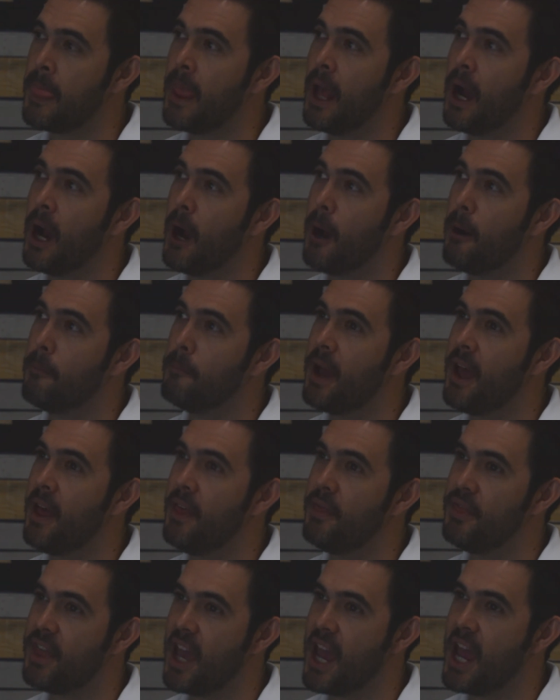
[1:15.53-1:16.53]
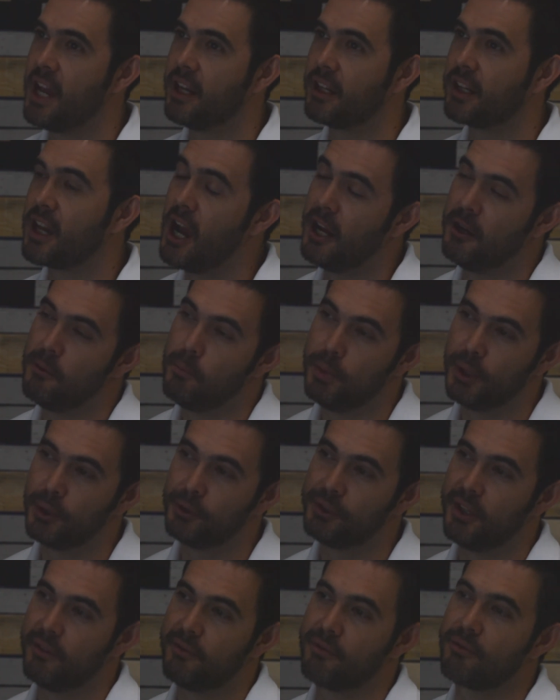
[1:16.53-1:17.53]
and then kind of
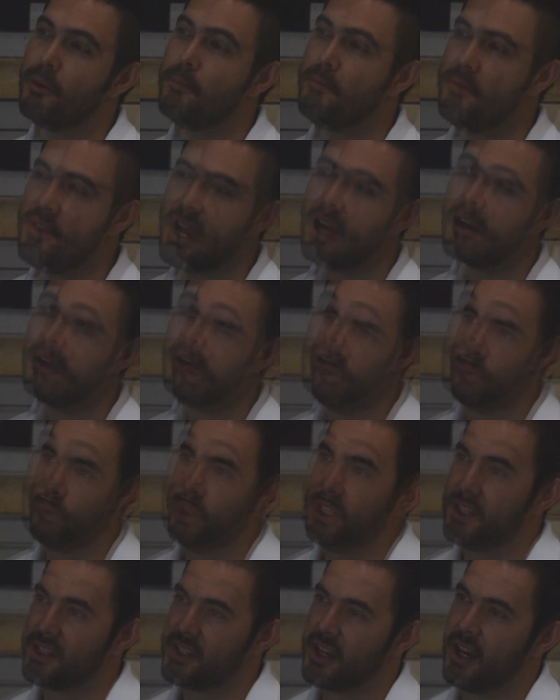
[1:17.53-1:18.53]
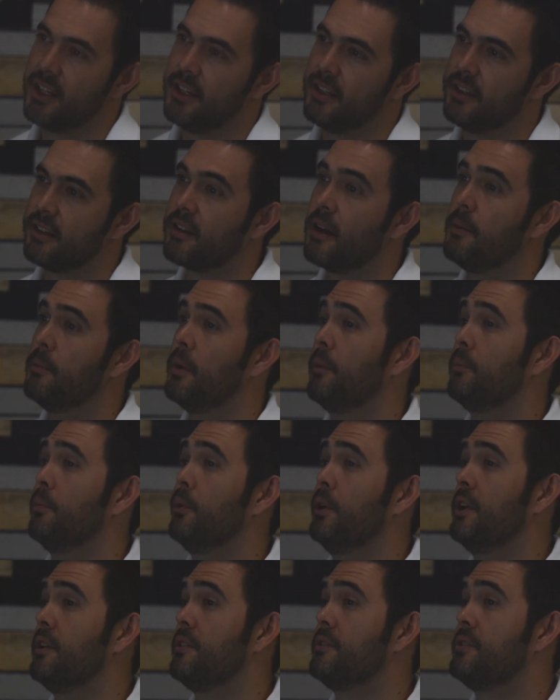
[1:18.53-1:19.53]
built it from there. We decided to come up
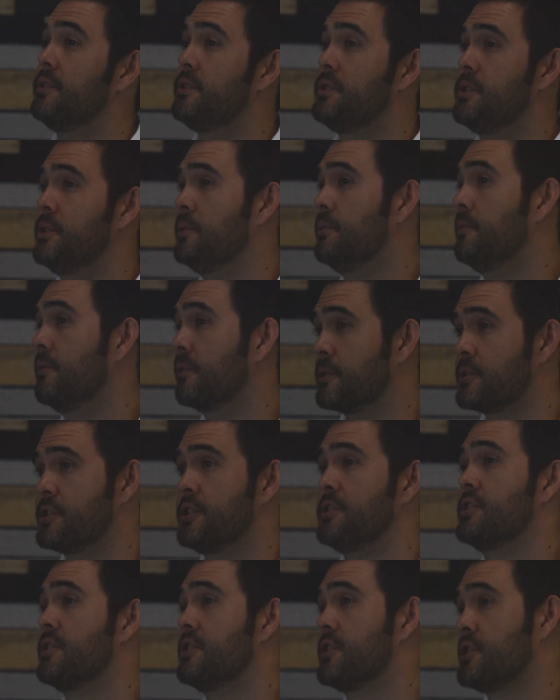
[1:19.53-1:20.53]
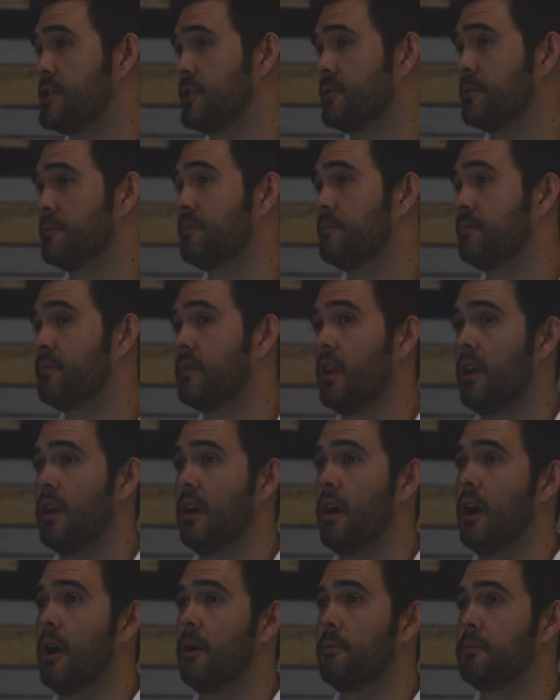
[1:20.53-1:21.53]
with two versions of the shoe.
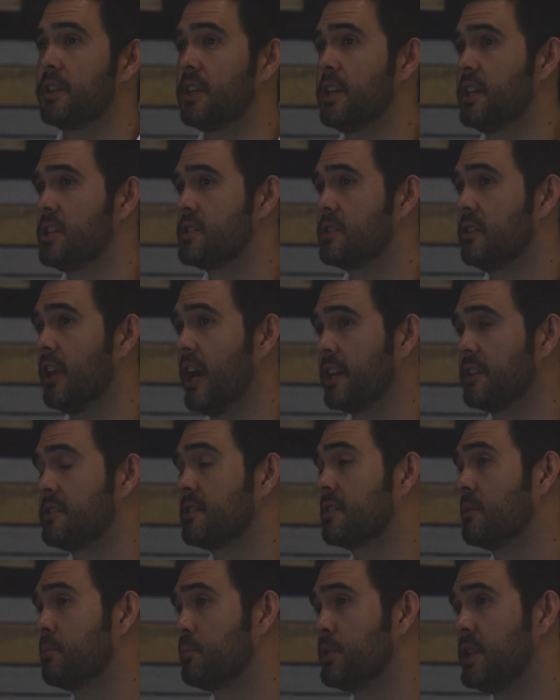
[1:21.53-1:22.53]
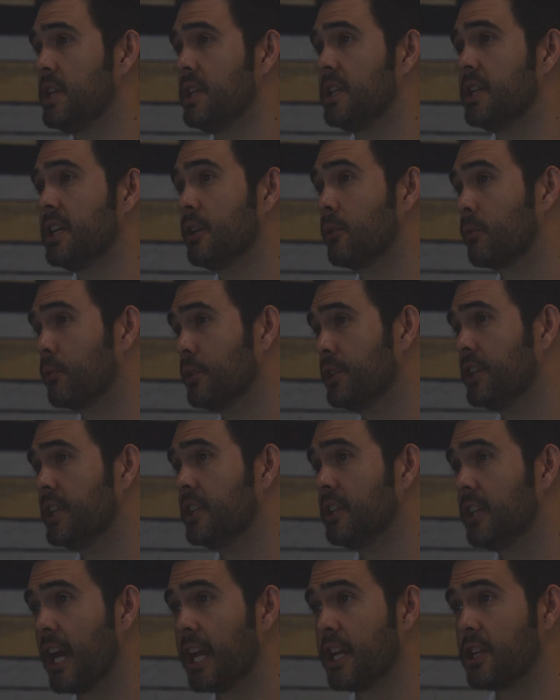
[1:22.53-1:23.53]
The kids like to compete in a really
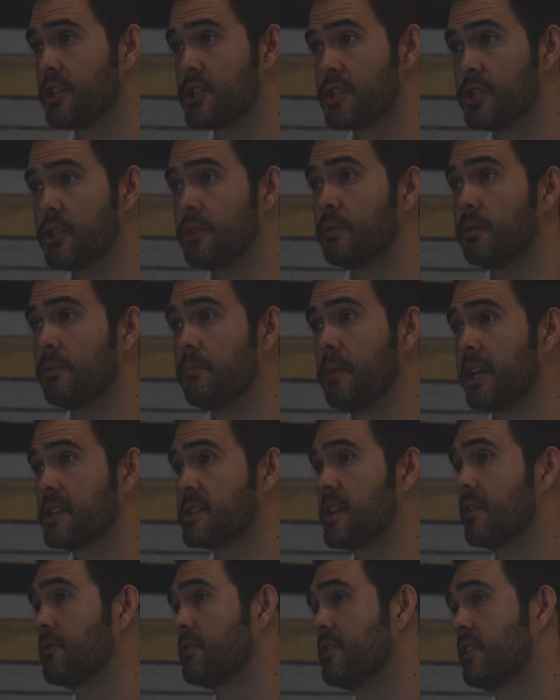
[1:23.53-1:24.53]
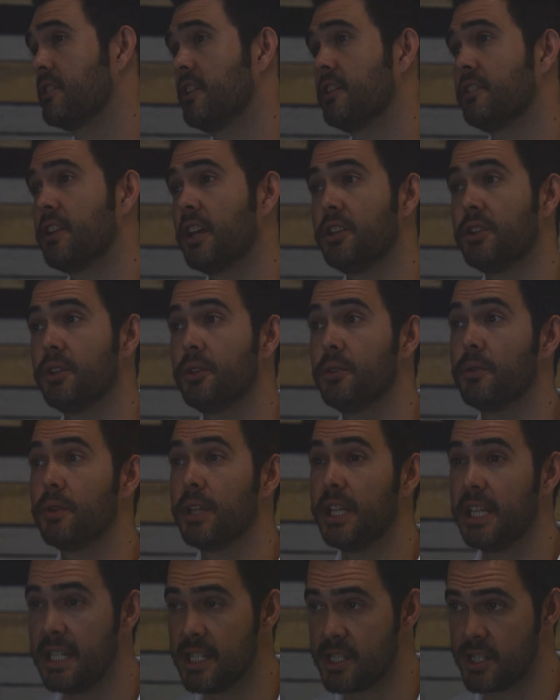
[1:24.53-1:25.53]
light shoe. It makes everything that they do
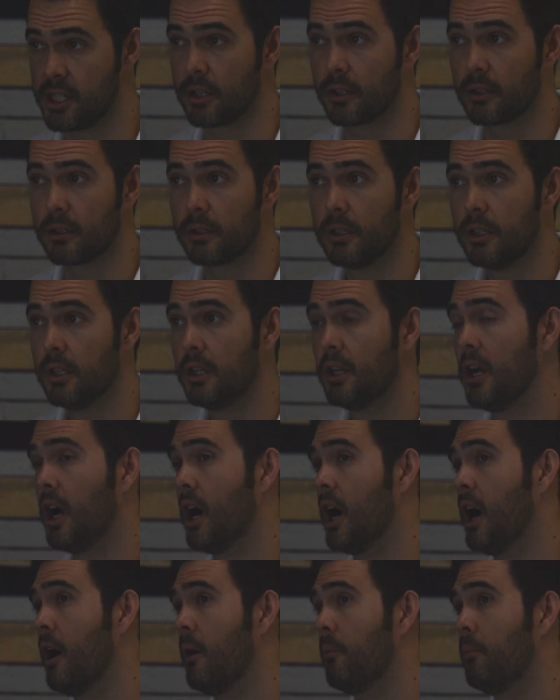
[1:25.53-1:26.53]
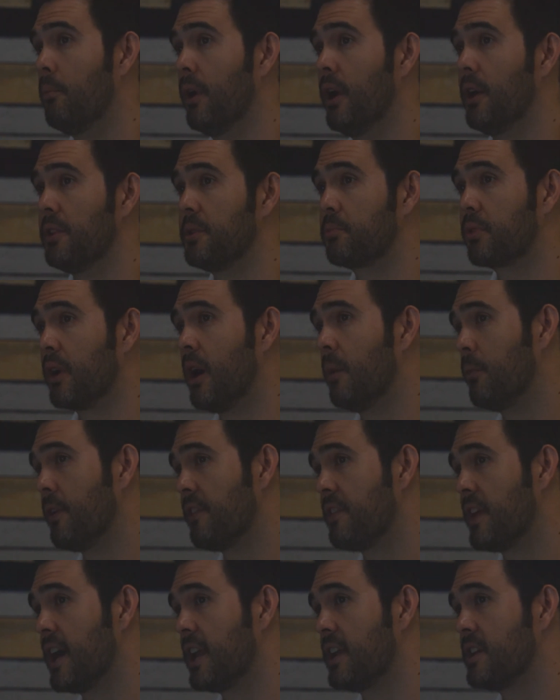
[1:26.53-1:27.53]
easier. But the problem
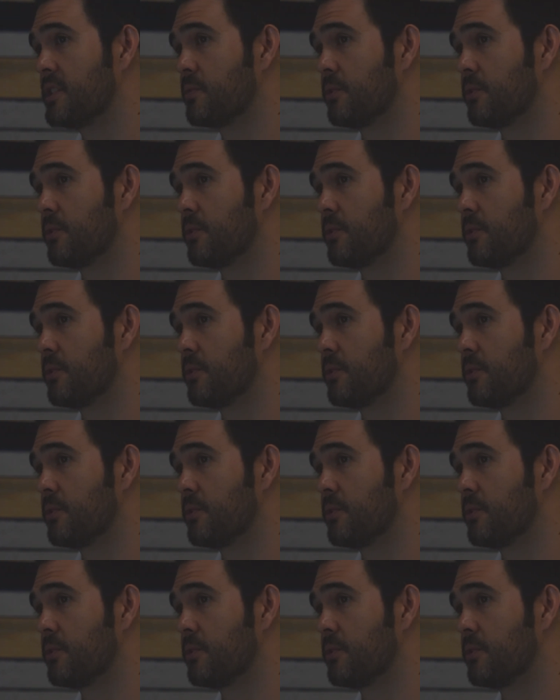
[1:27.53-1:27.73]
with that is,